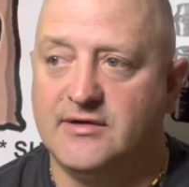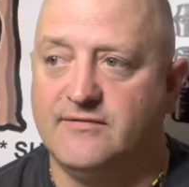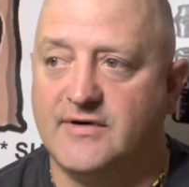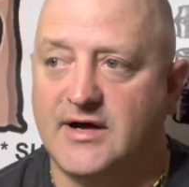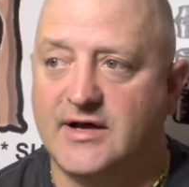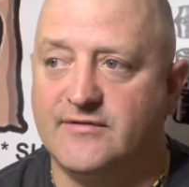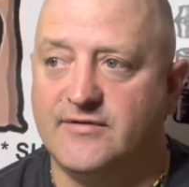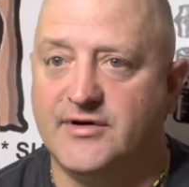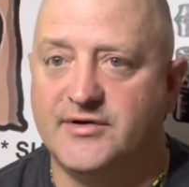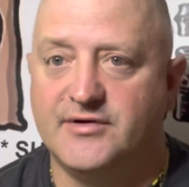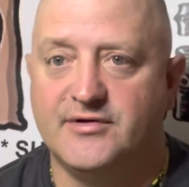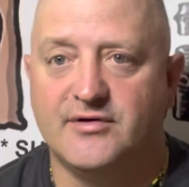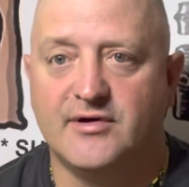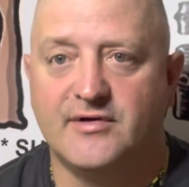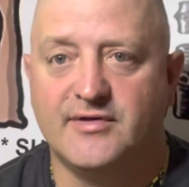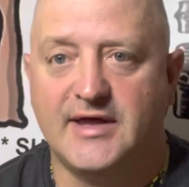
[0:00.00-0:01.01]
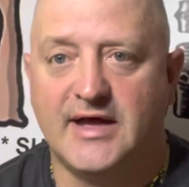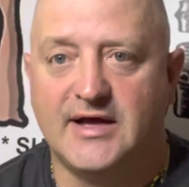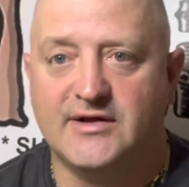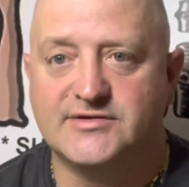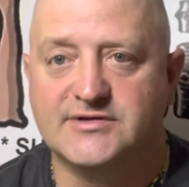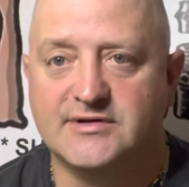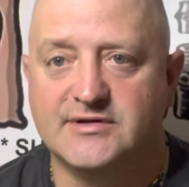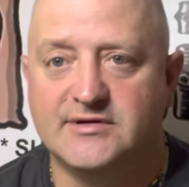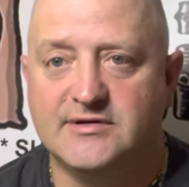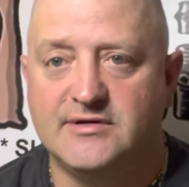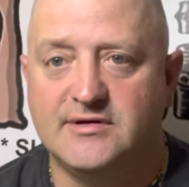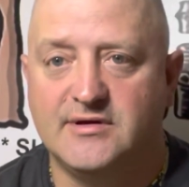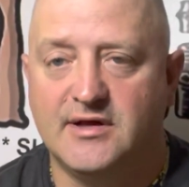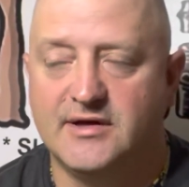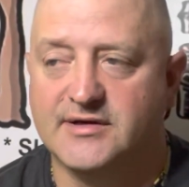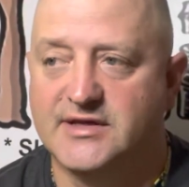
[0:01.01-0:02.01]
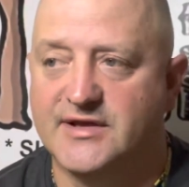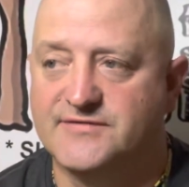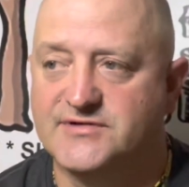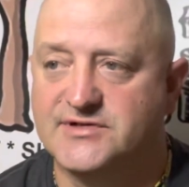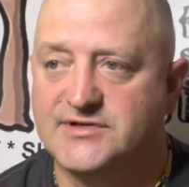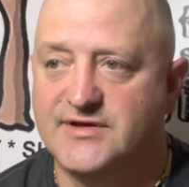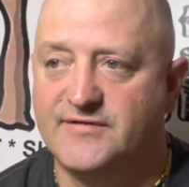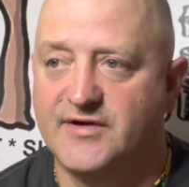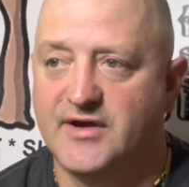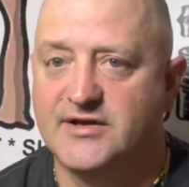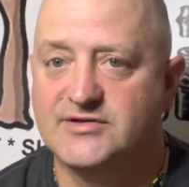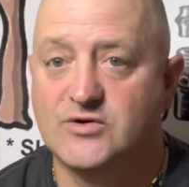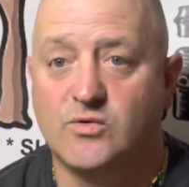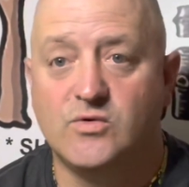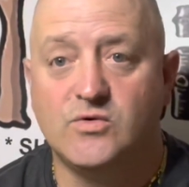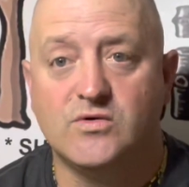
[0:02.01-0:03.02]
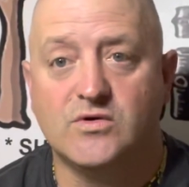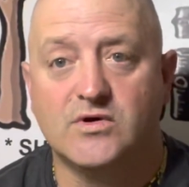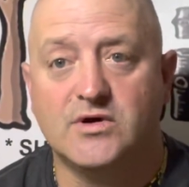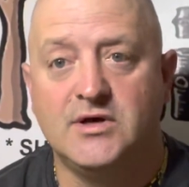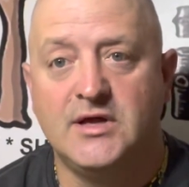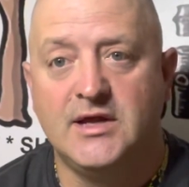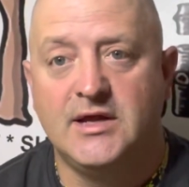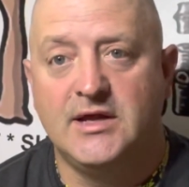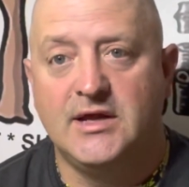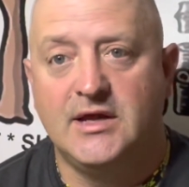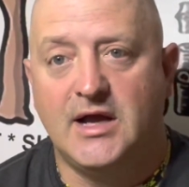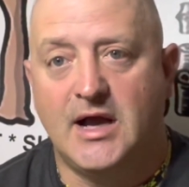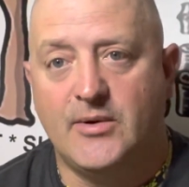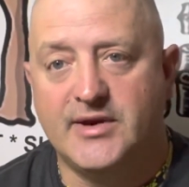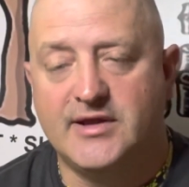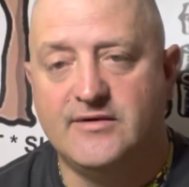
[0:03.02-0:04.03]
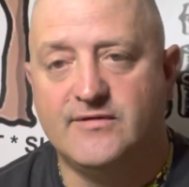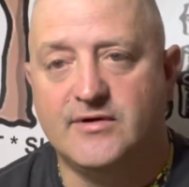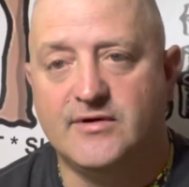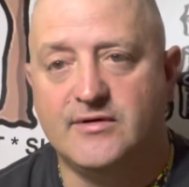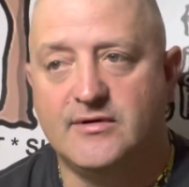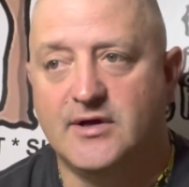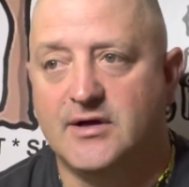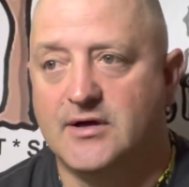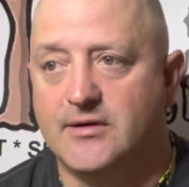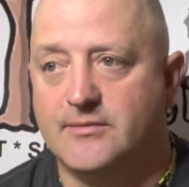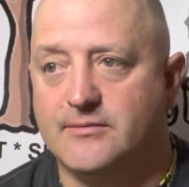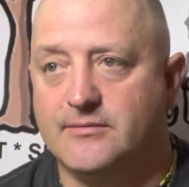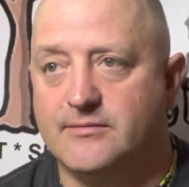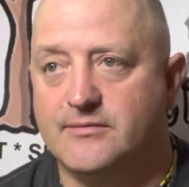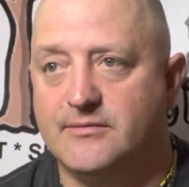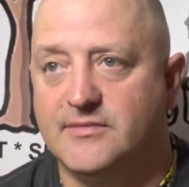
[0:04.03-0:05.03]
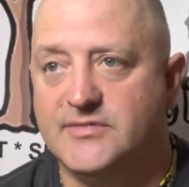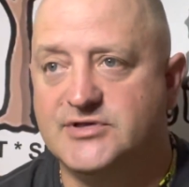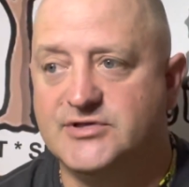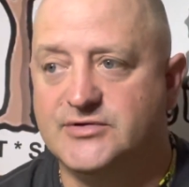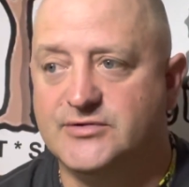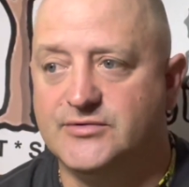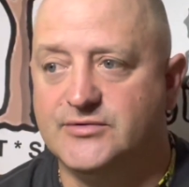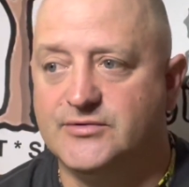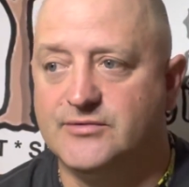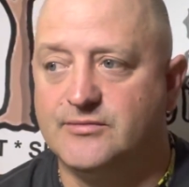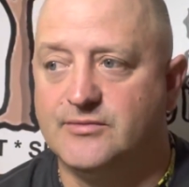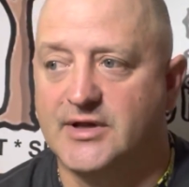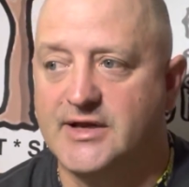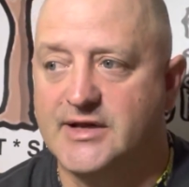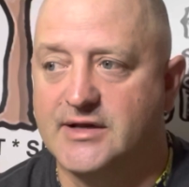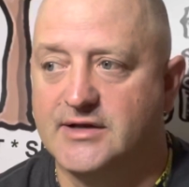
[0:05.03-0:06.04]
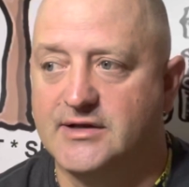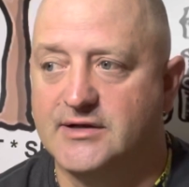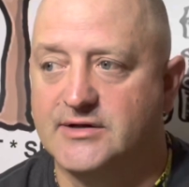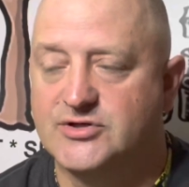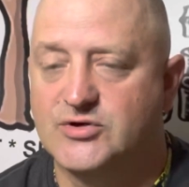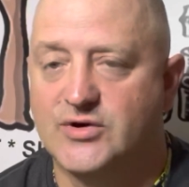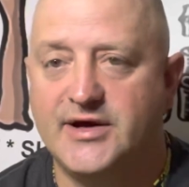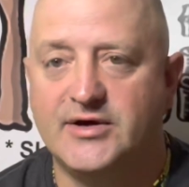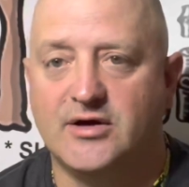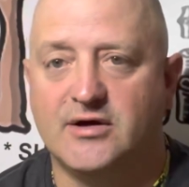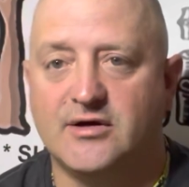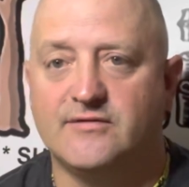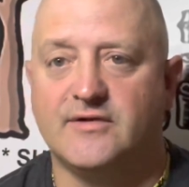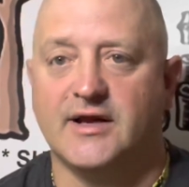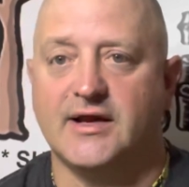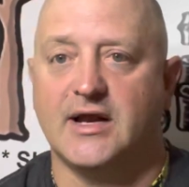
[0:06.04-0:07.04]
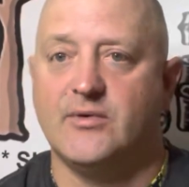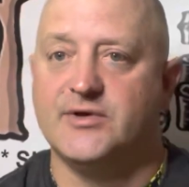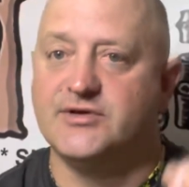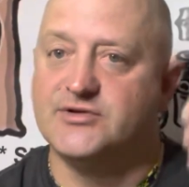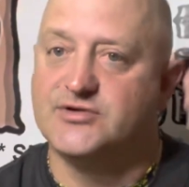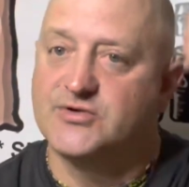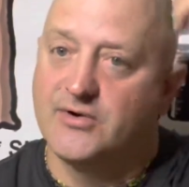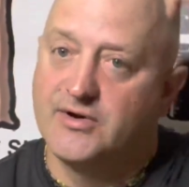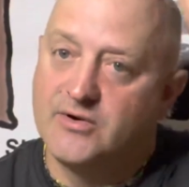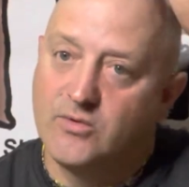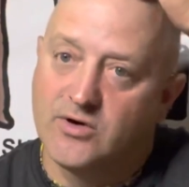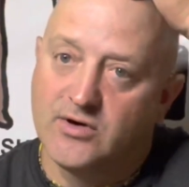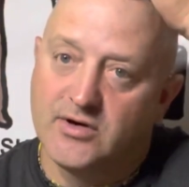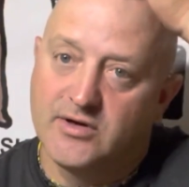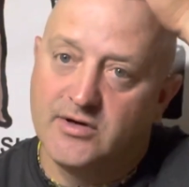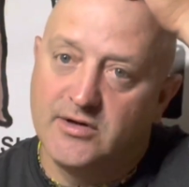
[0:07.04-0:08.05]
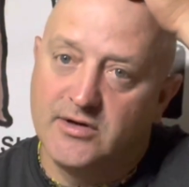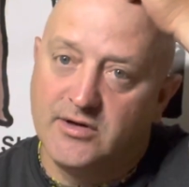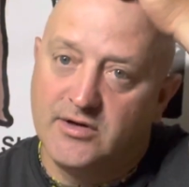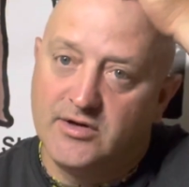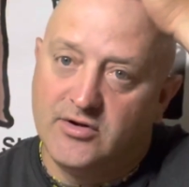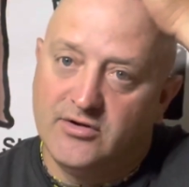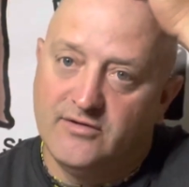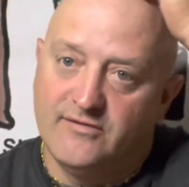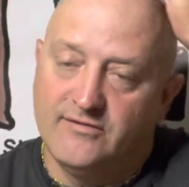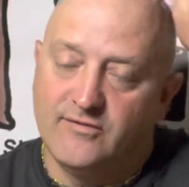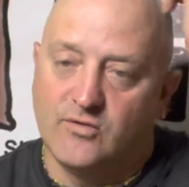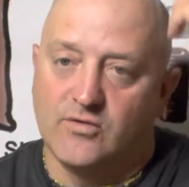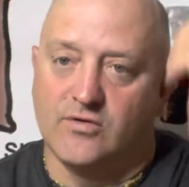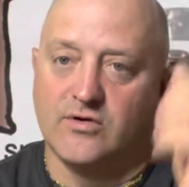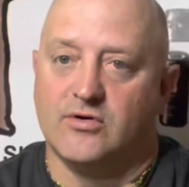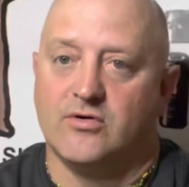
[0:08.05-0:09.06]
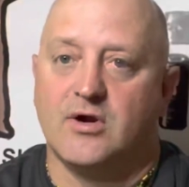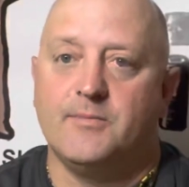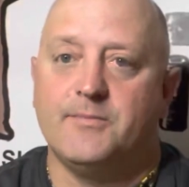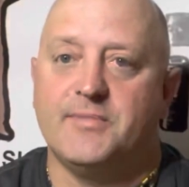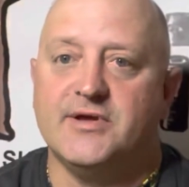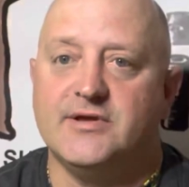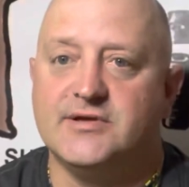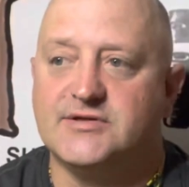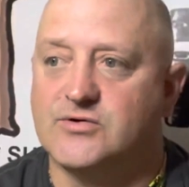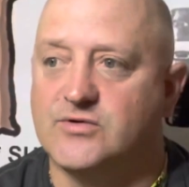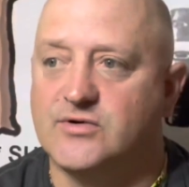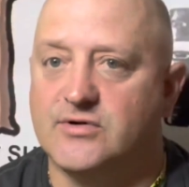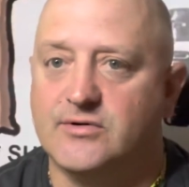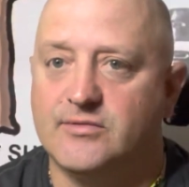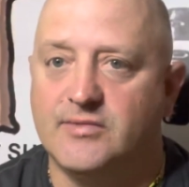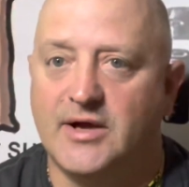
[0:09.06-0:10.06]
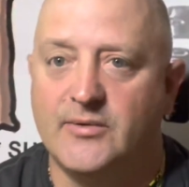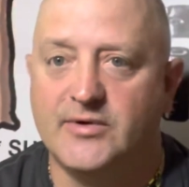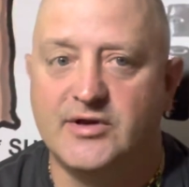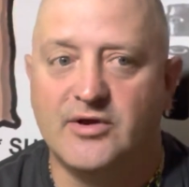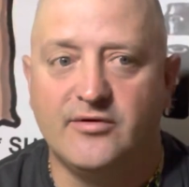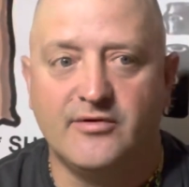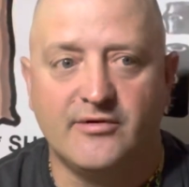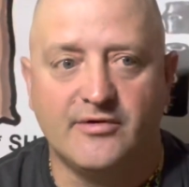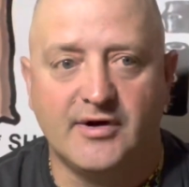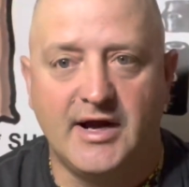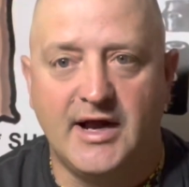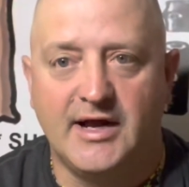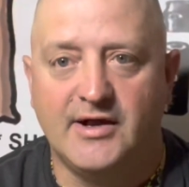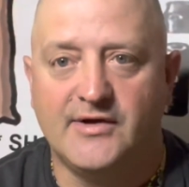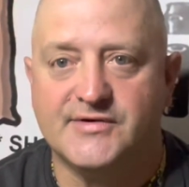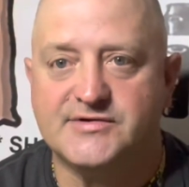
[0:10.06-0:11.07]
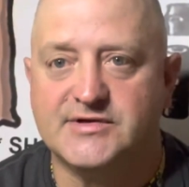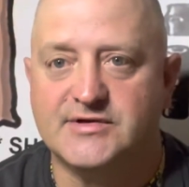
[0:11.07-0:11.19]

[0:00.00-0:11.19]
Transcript: 500 or a thousand uh, gift certificates, or I would even um, do like a trade-off. Like I would do tree work for Grumpies, or I would go to their house